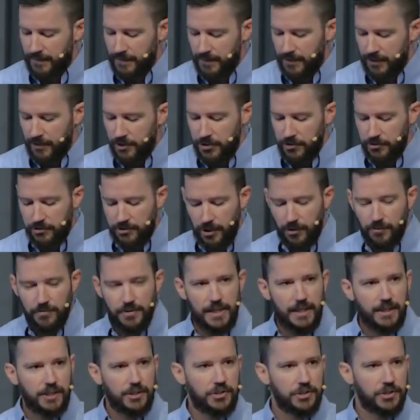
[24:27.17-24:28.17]
You don't
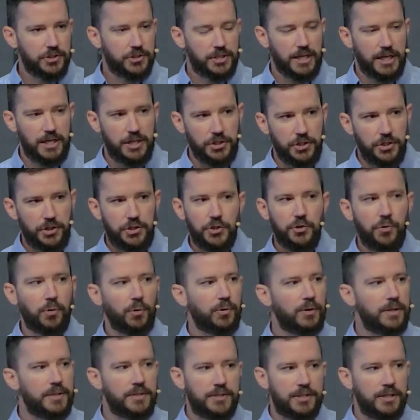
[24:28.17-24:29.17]
need to just
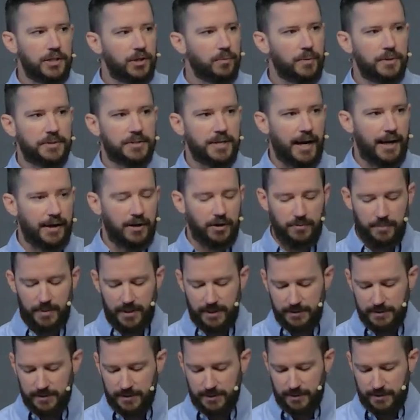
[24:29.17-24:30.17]
endure until
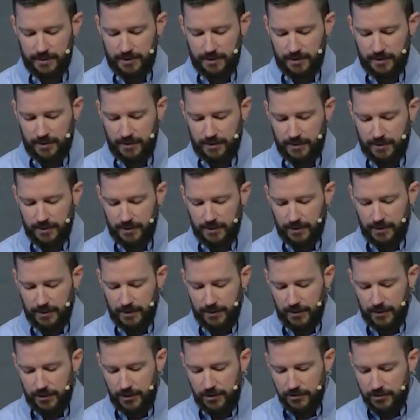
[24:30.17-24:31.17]
retirement.
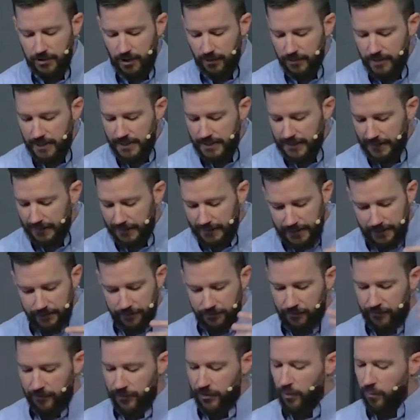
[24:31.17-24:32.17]
You don't need to live
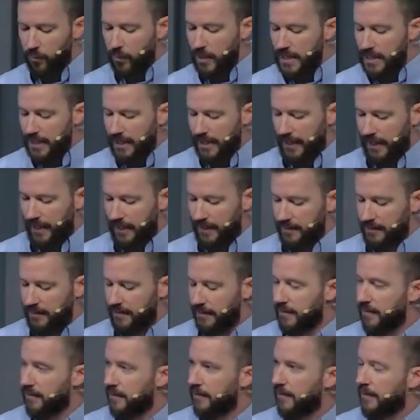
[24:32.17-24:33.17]
for the weekend.
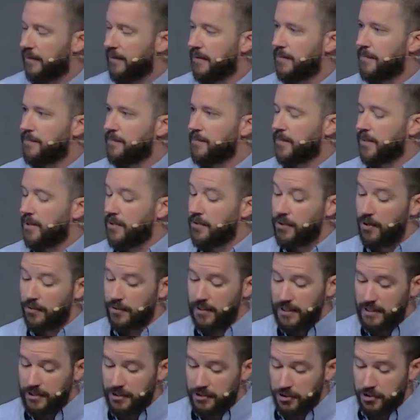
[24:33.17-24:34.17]
You don't
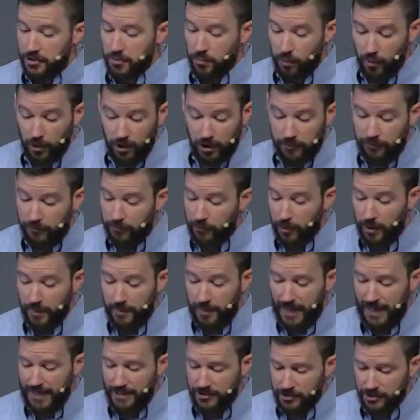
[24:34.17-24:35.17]
need to just work for a
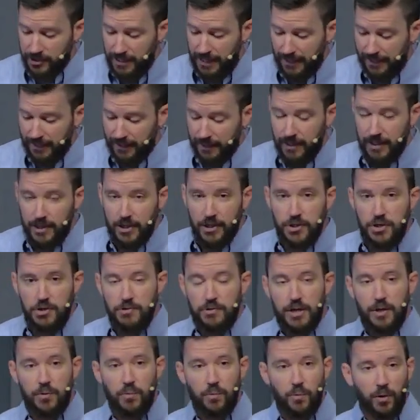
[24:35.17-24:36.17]
paycheck. You
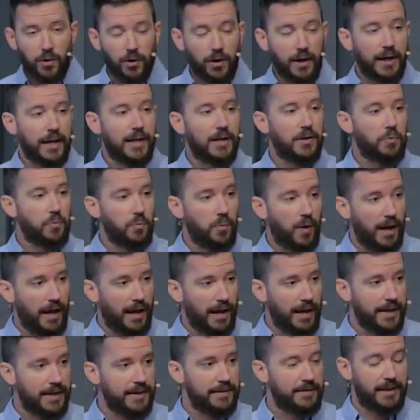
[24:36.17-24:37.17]
can work in a
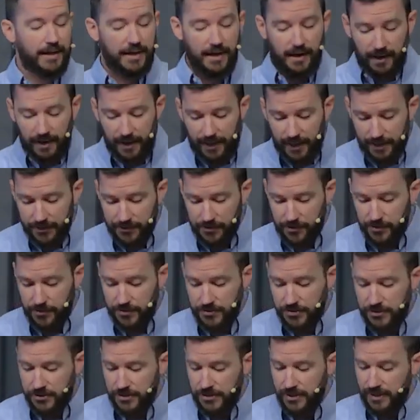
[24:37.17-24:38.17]
way that
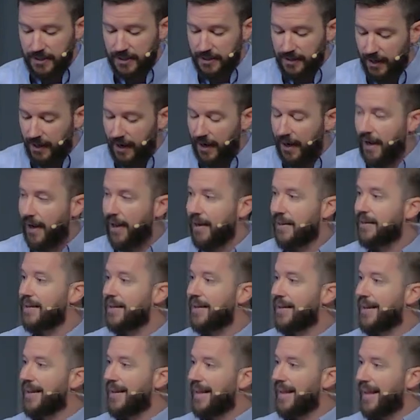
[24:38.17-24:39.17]
honors God
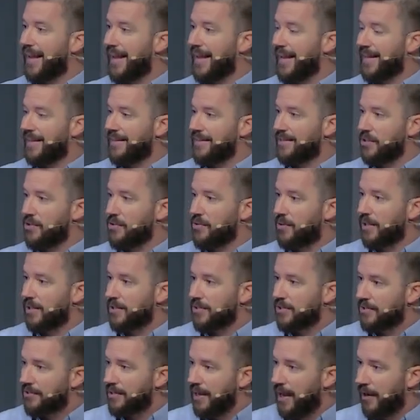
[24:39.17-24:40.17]
and you can
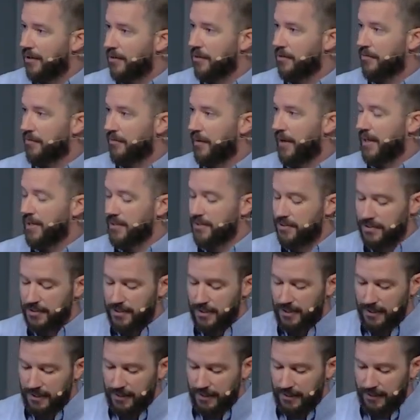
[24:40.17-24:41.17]
sacrifice
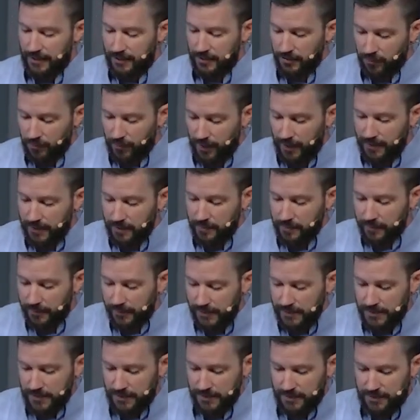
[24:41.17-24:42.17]
in a way that
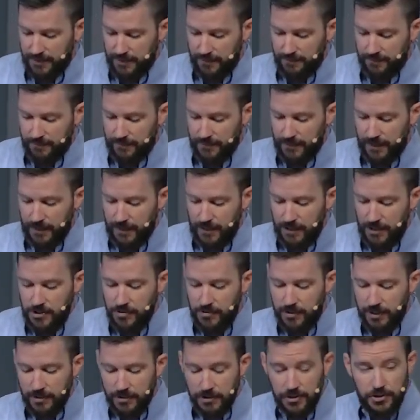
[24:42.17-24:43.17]
pleases Him. You
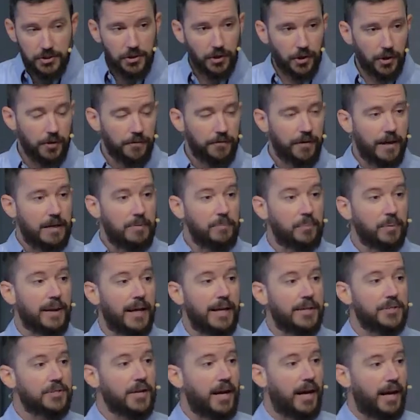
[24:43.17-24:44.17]
can serve and
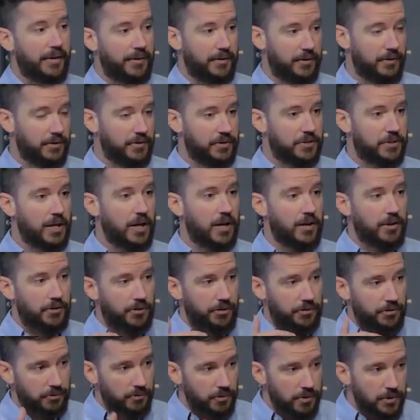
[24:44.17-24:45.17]
bless others
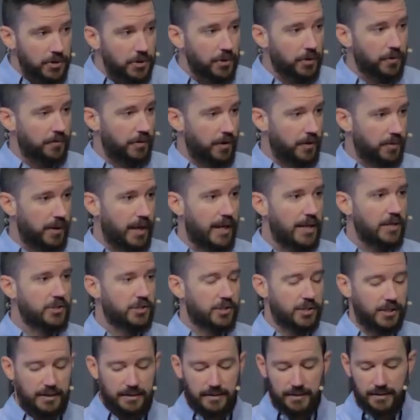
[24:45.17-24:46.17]
through your
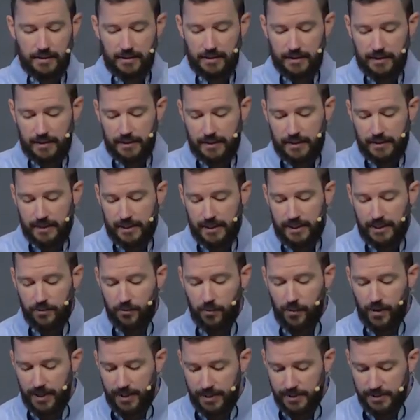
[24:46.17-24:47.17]
vocation in
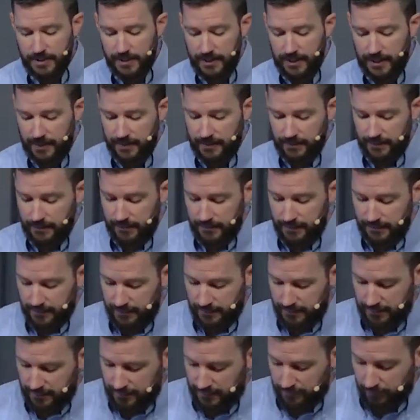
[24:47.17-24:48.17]
ways that
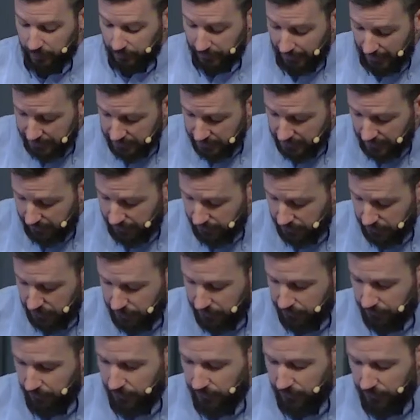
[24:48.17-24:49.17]
bless others
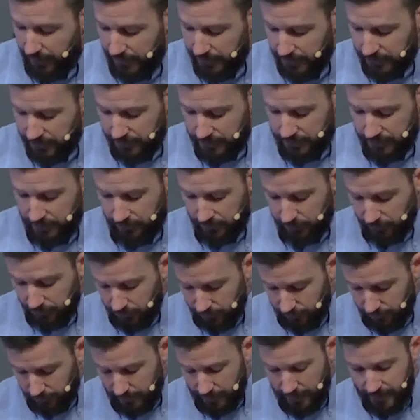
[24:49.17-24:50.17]
for Christ's
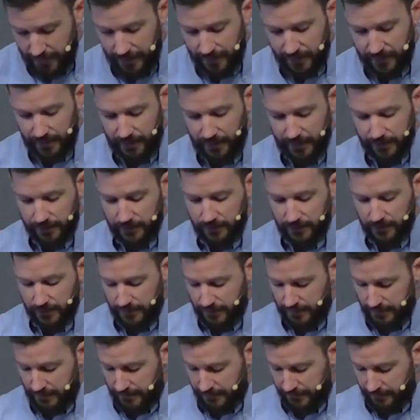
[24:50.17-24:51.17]
glory and honor
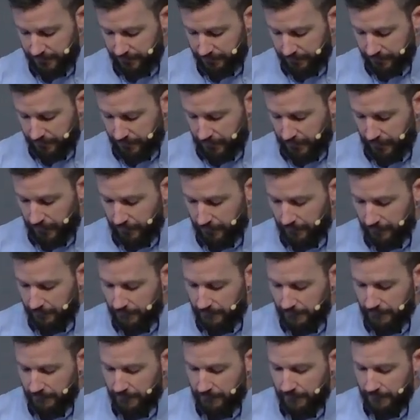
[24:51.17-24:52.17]

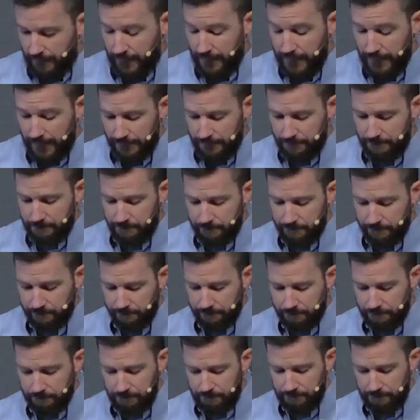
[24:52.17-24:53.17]
Him.
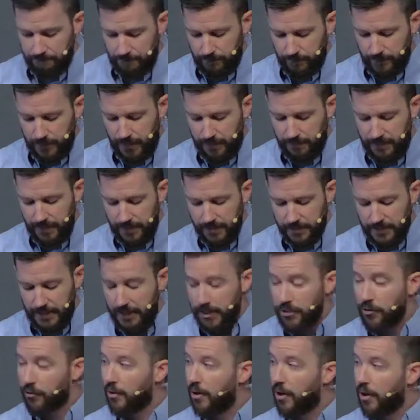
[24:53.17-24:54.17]
It means that
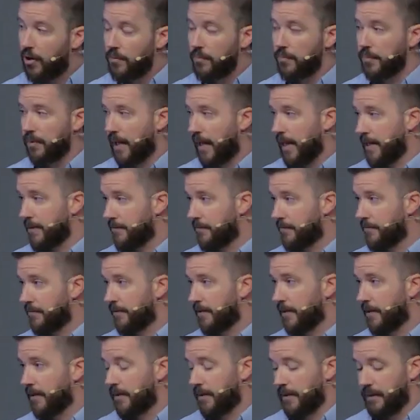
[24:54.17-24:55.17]
your home life
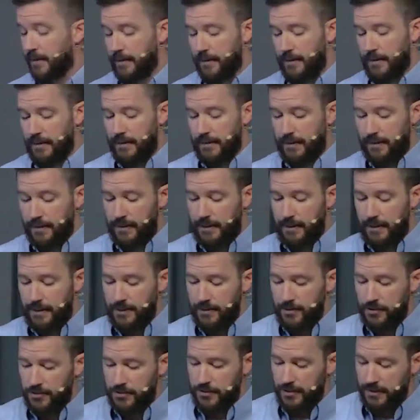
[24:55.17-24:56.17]

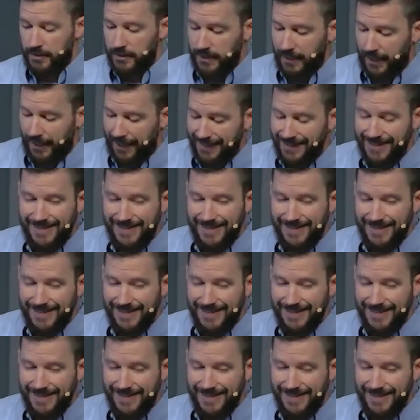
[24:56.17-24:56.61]
is not